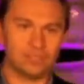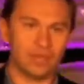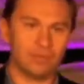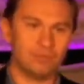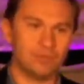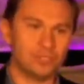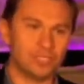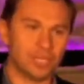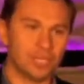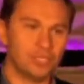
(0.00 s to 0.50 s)
a
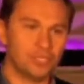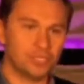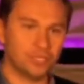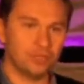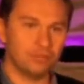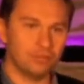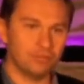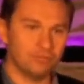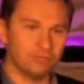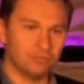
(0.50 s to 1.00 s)
mutation
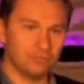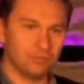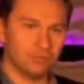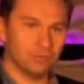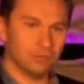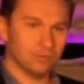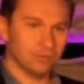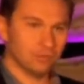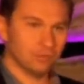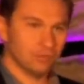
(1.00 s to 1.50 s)
in
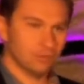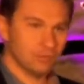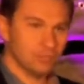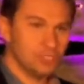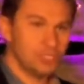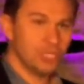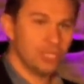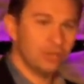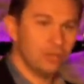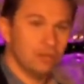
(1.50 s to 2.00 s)
the
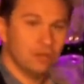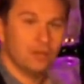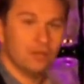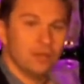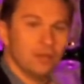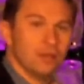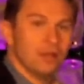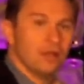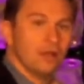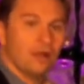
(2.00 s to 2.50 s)
gene
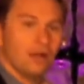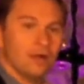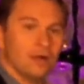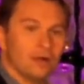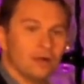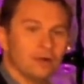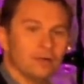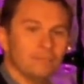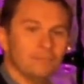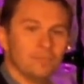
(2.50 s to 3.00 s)

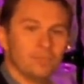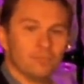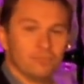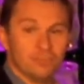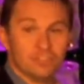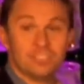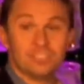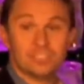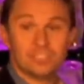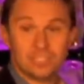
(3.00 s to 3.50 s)
for
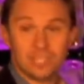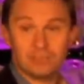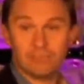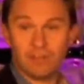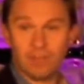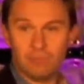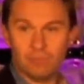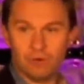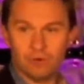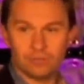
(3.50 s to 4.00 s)
cystic
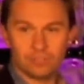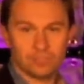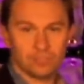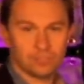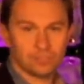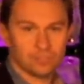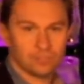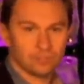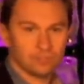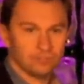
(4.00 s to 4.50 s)

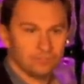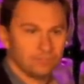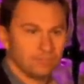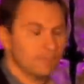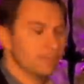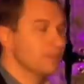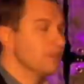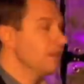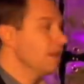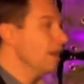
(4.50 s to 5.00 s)
fibrosis.
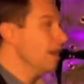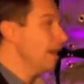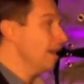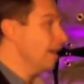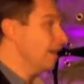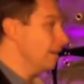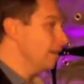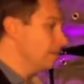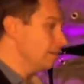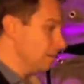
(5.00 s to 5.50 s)

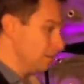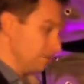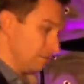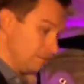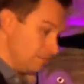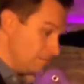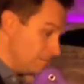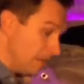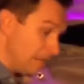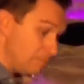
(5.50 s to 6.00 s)
And
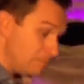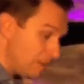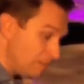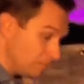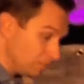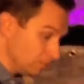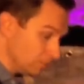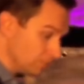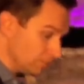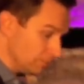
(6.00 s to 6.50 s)
many
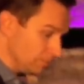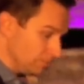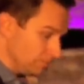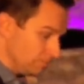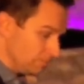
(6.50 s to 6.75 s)
people do.